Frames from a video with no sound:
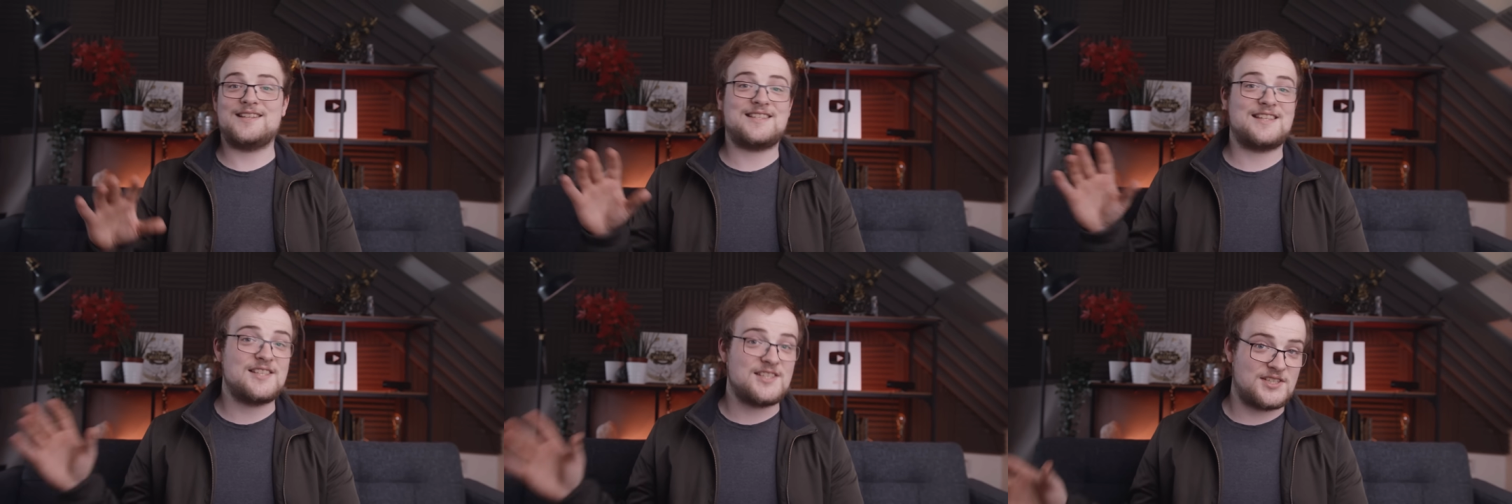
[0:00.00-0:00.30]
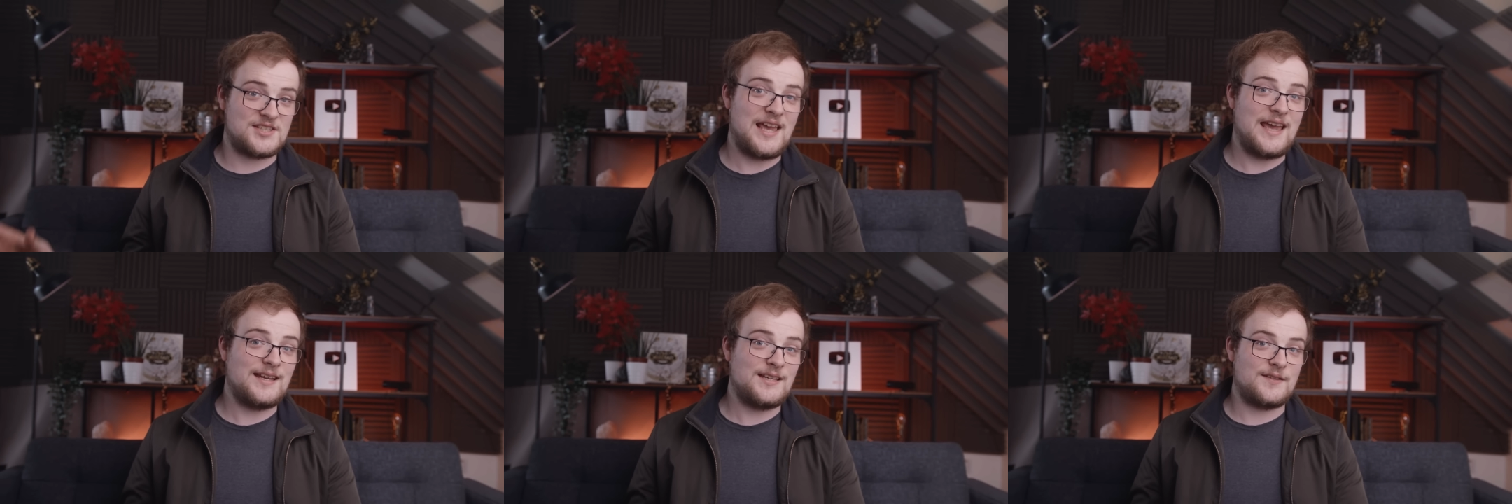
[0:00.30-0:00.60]
it's
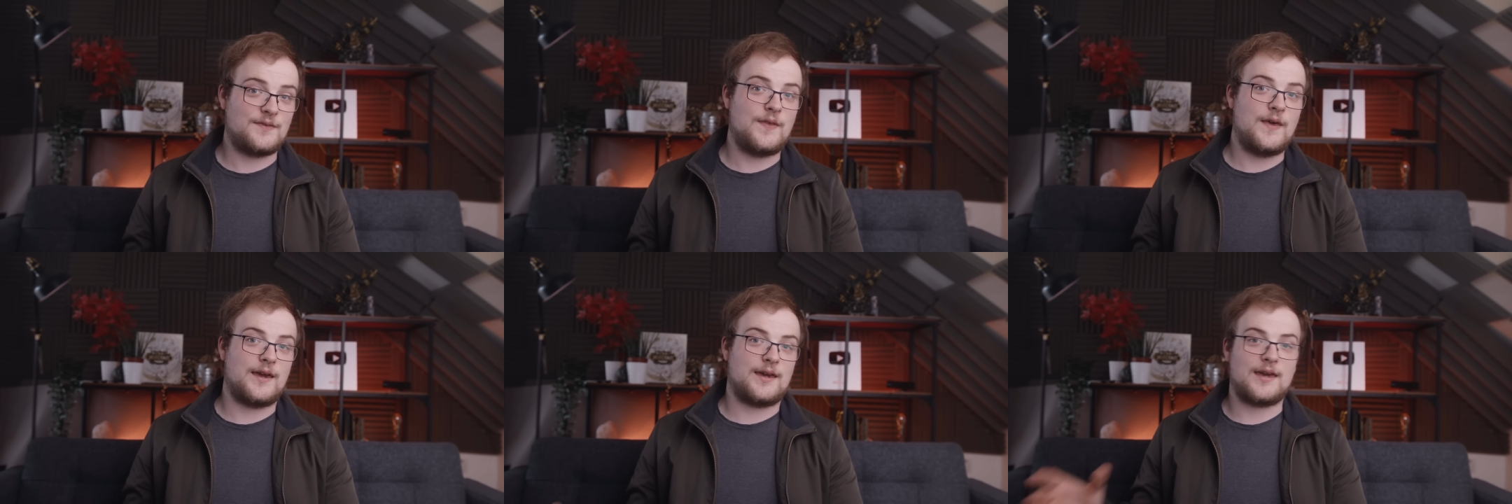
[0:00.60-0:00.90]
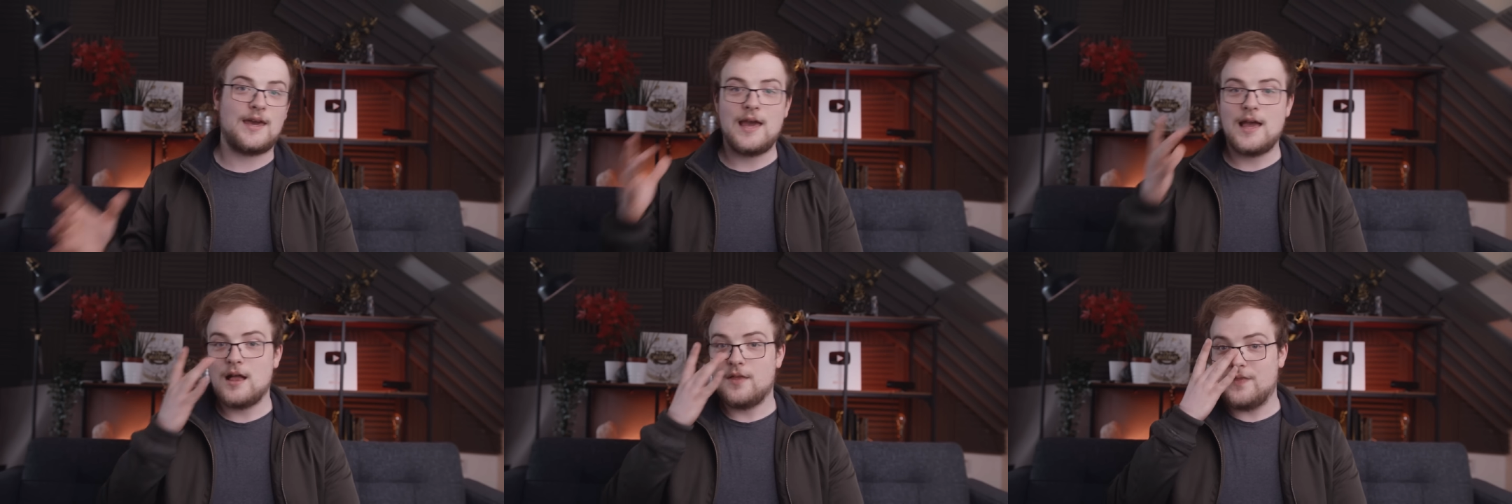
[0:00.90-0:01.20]
insane to
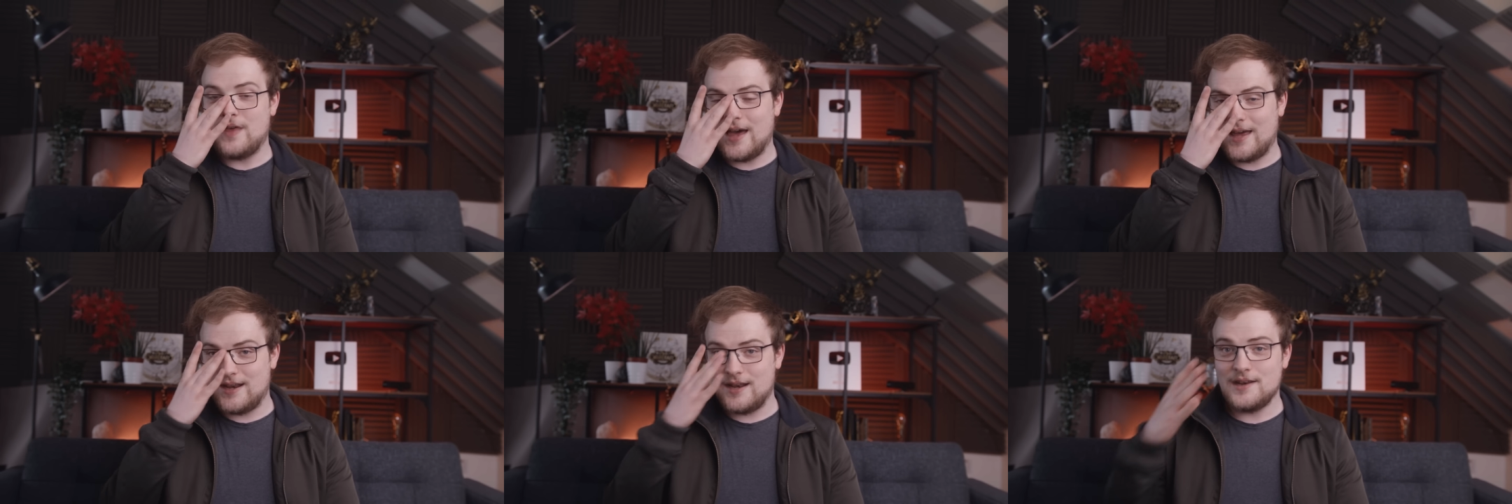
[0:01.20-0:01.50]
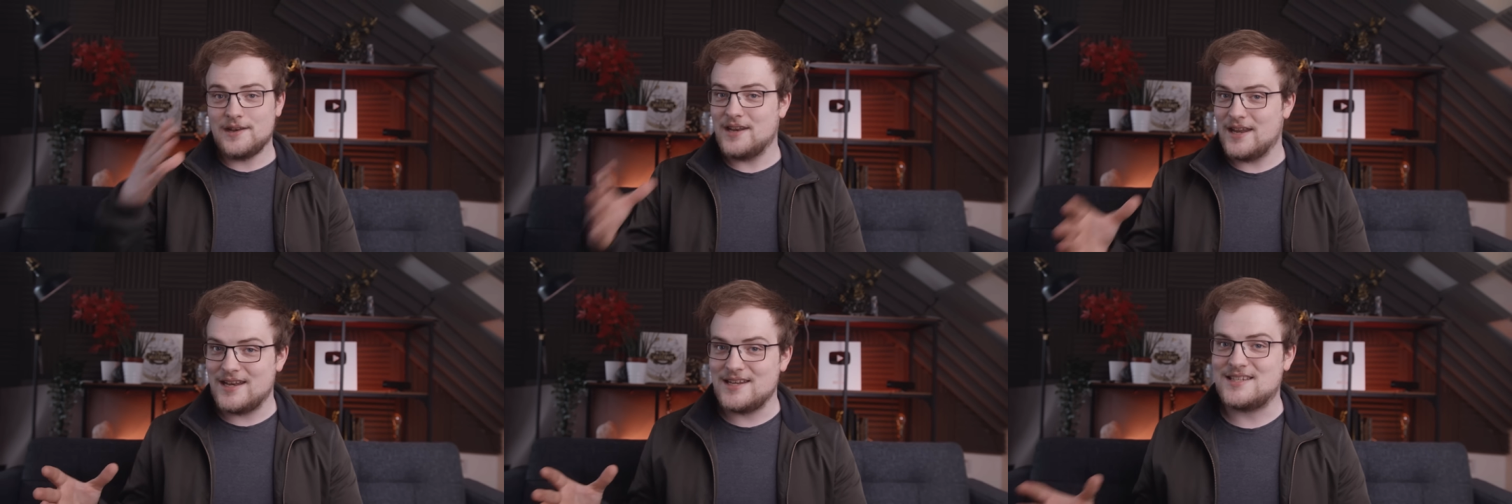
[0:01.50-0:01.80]
think
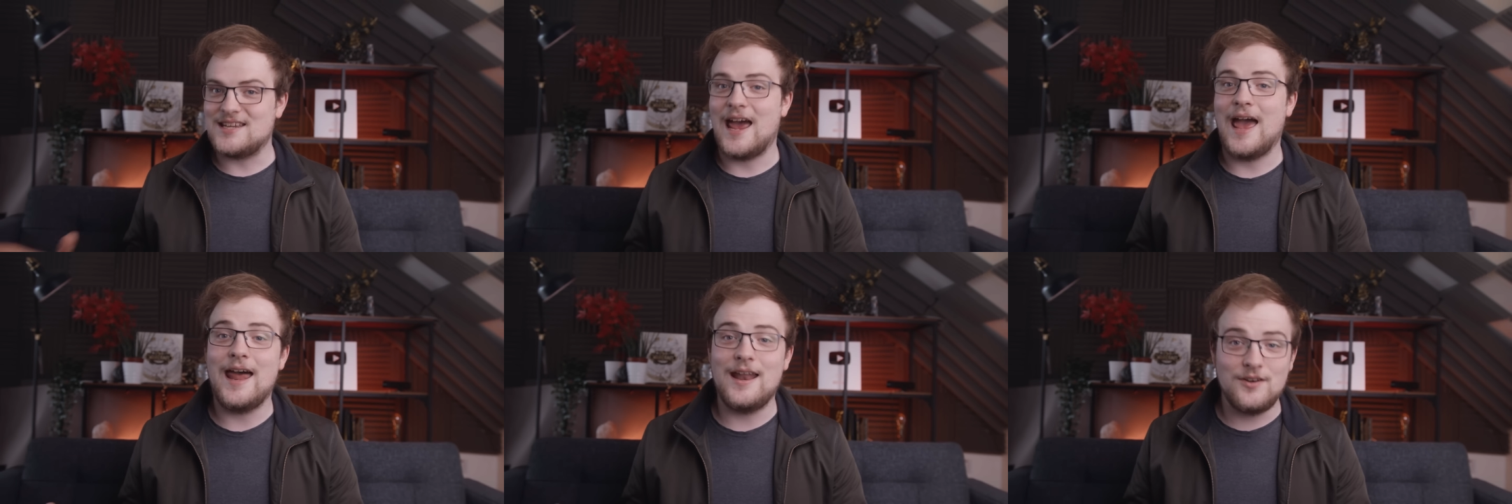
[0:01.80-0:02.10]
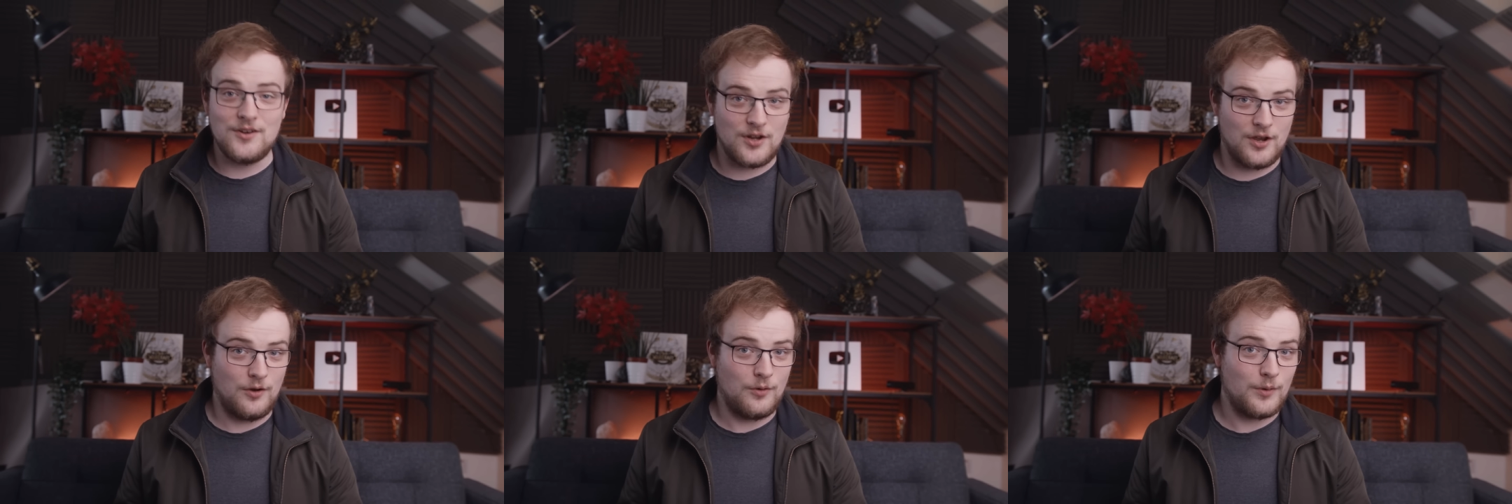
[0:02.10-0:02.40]
that
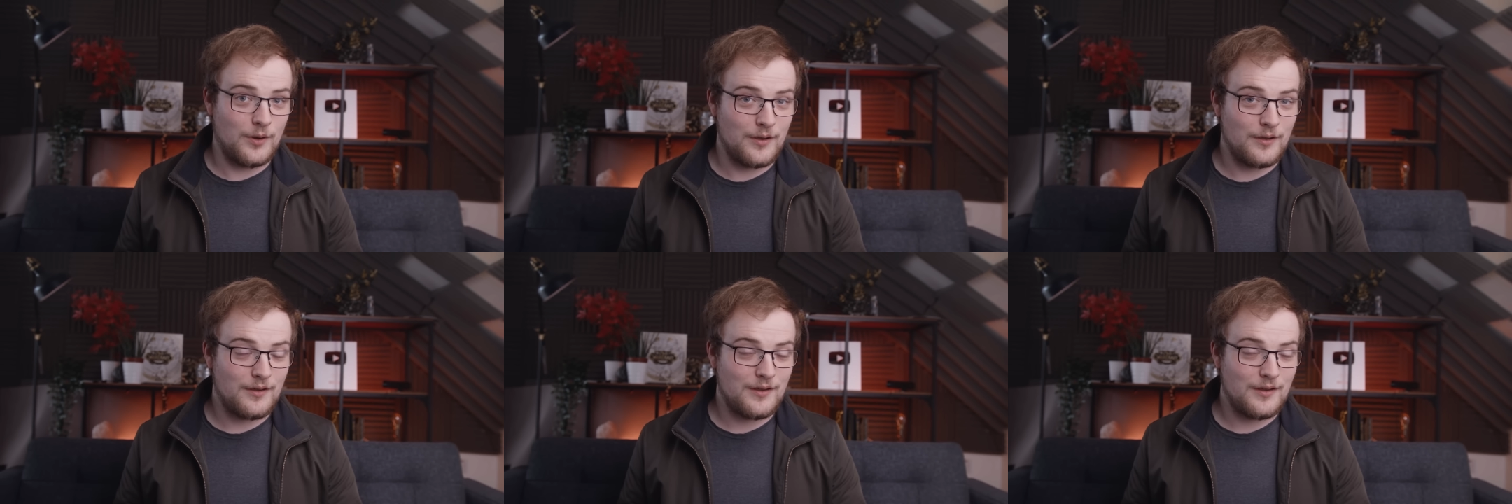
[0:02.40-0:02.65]
Nintendo,